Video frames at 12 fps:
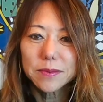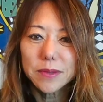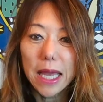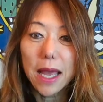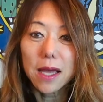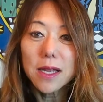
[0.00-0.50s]

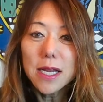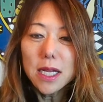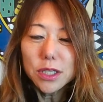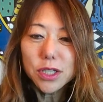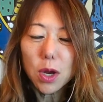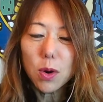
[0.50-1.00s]
Yeah.
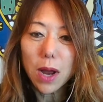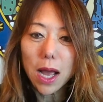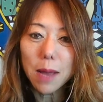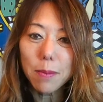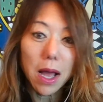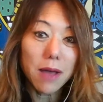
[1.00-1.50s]
So
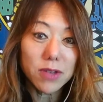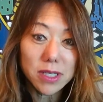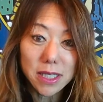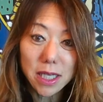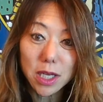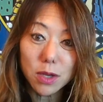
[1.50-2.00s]

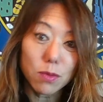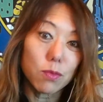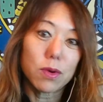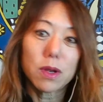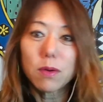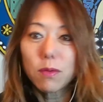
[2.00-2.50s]
obviously,
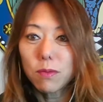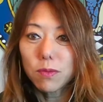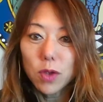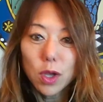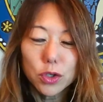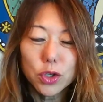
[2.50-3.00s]

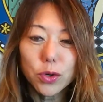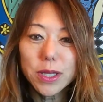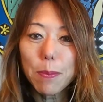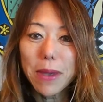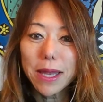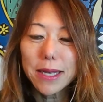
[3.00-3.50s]
during the
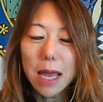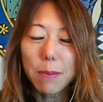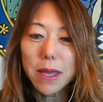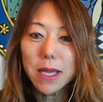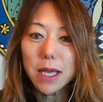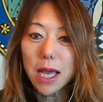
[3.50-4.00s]

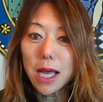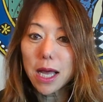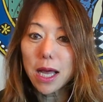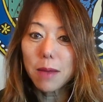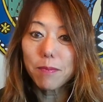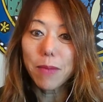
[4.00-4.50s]
pandemic,
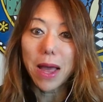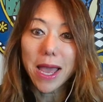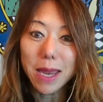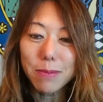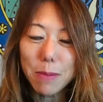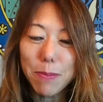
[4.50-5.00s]
I
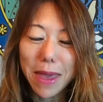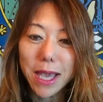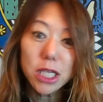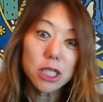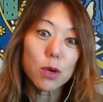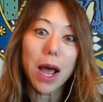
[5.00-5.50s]
am the
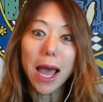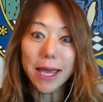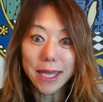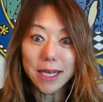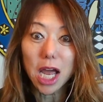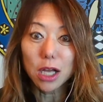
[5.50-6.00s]
bank, so I
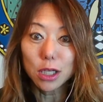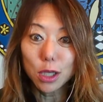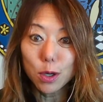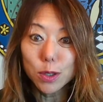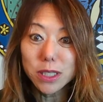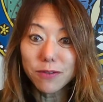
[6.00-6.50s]
cannot
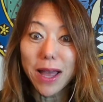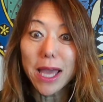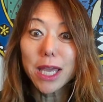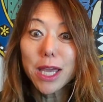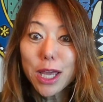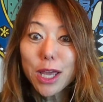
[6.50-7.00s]
close. If
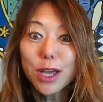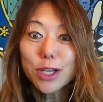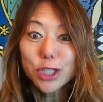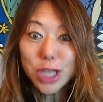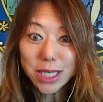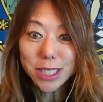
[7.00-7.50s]
I
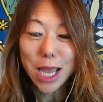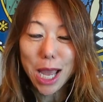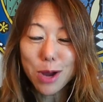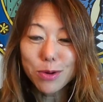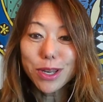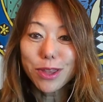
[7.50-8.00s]
shut
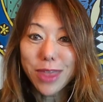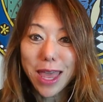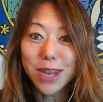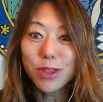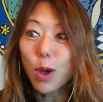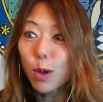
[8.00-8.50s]
down,
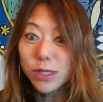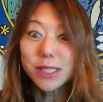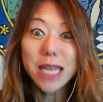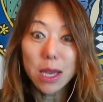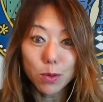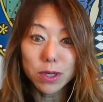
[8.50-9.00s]
then the whole
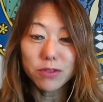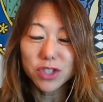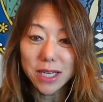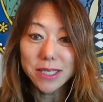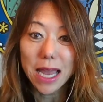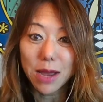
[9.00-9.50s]
state would have
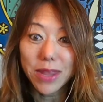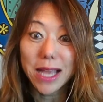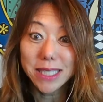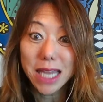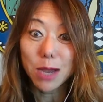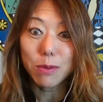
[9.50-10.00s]
shut down.
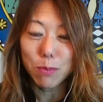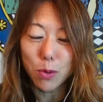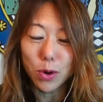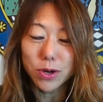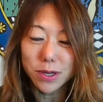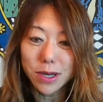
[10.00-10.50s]
That's how
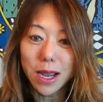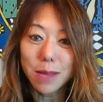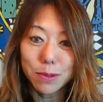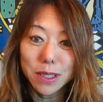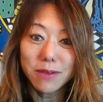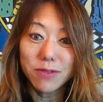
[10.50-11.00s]
important I
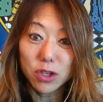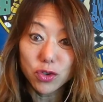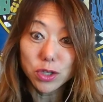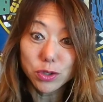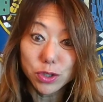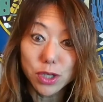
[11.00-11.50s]
believe the
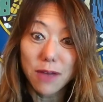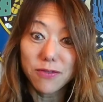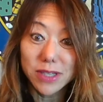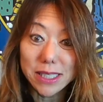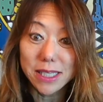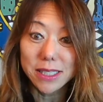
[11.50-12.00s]
treasurer's
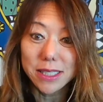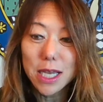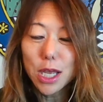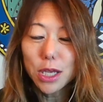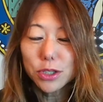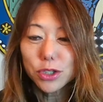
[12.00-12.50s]
office is.
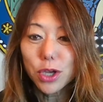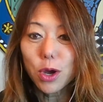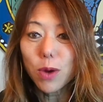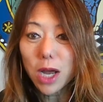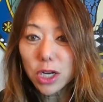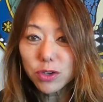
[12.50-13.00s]
So
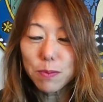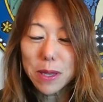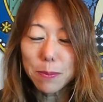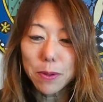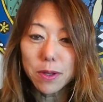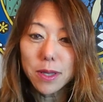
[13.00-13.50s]
100
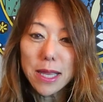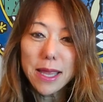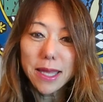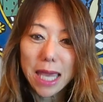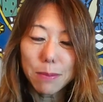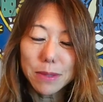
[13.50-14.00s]
people
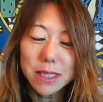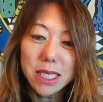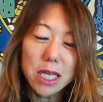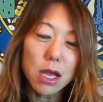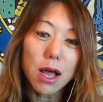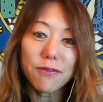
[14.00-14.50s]
came into
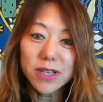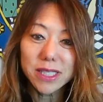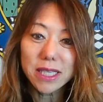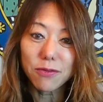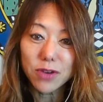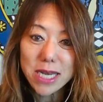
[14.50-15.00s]
the office
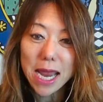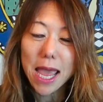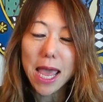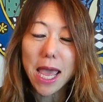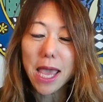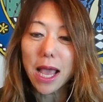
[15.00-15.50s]
every
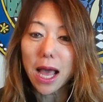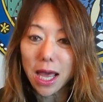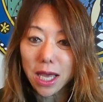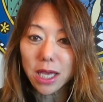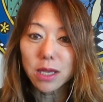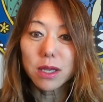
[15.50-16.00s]
day.
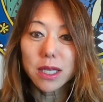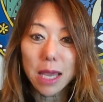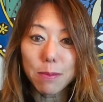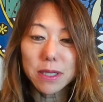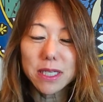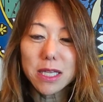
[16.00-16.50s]
I
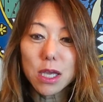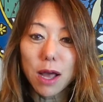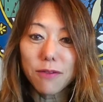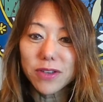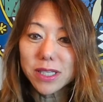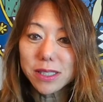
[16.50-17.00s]
came into the
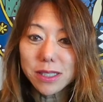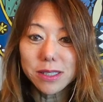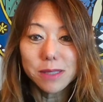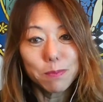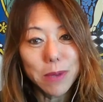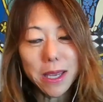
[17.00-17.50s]
office
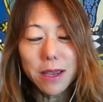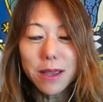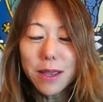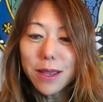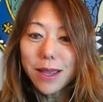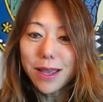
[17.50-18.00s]
because being,
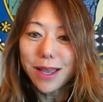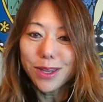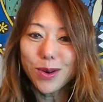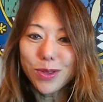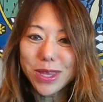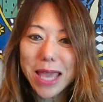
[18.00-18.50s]

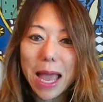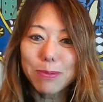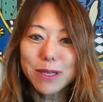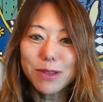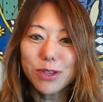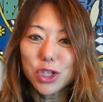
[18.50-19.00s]
the
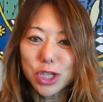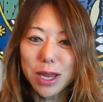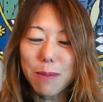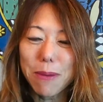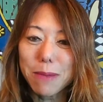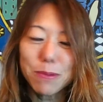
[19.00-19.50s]
captain of the
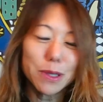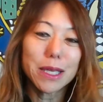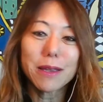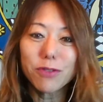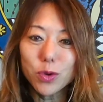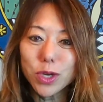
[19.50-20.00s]
ship, I
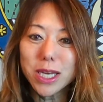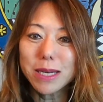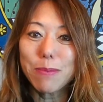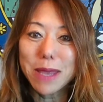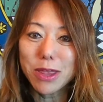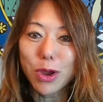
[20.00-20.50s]
believe you need to
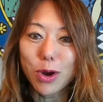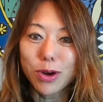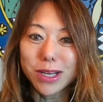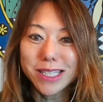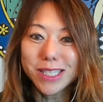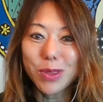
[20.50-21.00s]
be
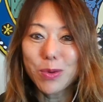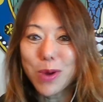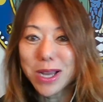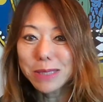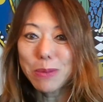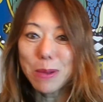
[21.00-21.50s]
there because
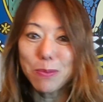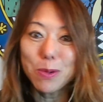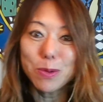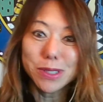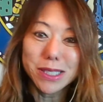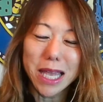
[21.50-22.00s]
otherwise people
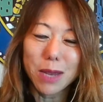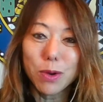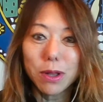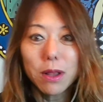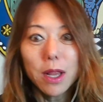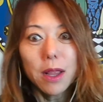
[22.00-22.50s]
will say,
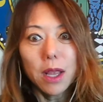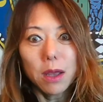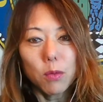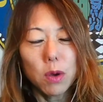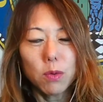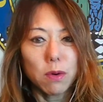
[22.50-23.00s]
well,
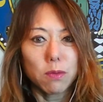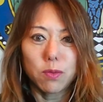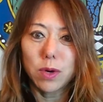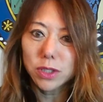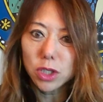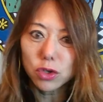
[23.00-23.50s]

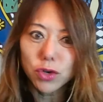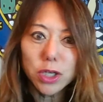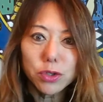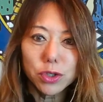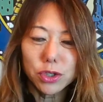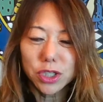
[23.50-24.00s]
where's the
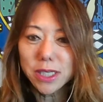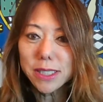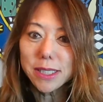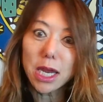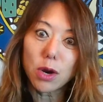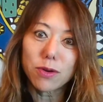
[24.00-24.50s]
treasurer? She's
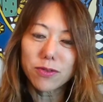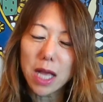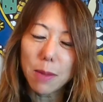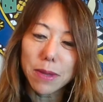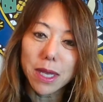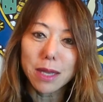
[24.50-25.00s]
scared of
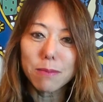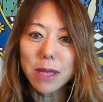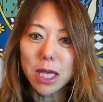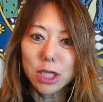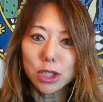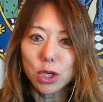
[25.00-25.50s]
coming in
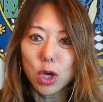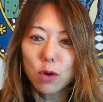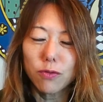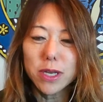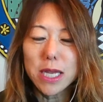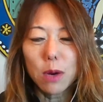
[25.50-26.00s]
because of
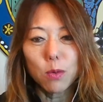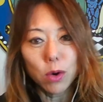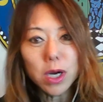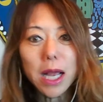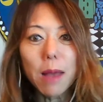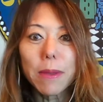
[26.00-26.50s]
COVID, yet
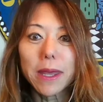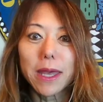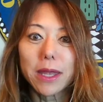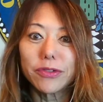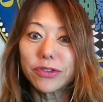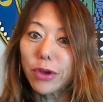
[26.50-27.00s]
we're coming
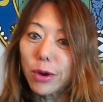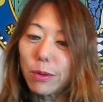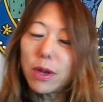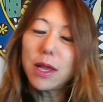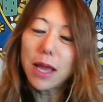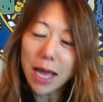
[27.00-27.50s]
in. So
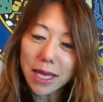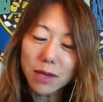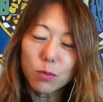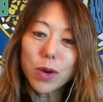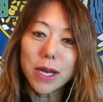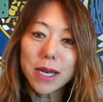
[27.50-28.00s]
I
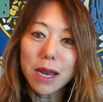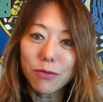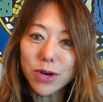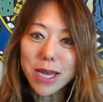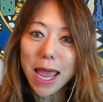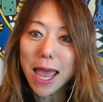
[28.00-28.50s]
went in
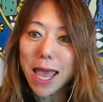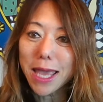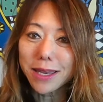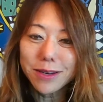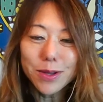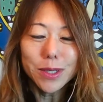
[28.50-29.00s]
every day
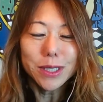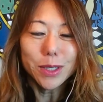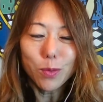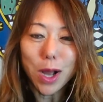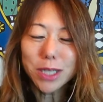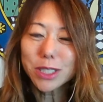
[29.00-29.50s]
and
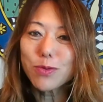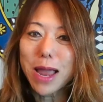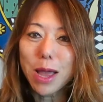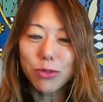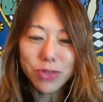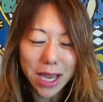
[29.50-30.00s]
walked
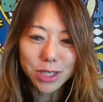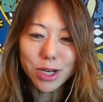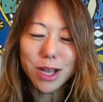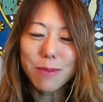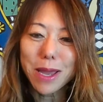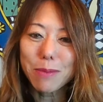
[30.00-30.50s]
around, thanked
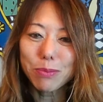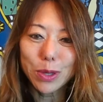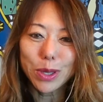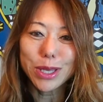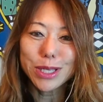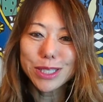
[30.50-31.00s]
all my
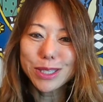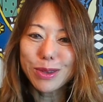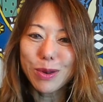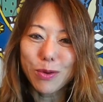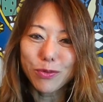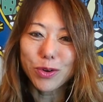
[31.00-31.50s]
employees,
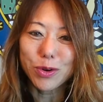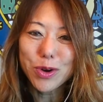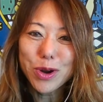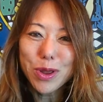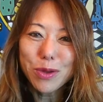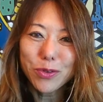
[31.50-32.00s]

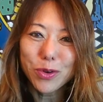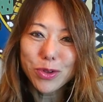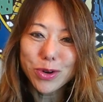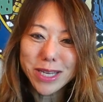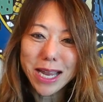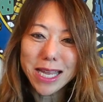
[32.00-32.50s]
for
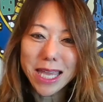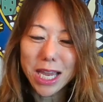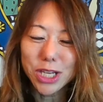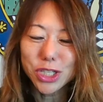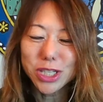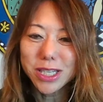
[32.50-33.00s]
their
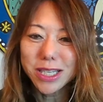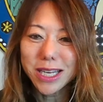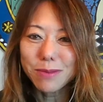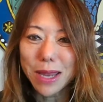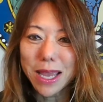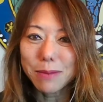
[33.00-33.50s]

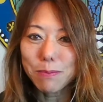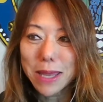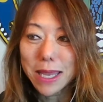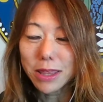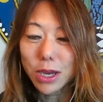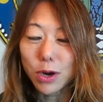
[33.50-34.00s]
dedication and
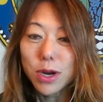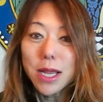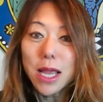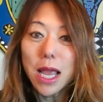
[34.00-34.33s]
being there.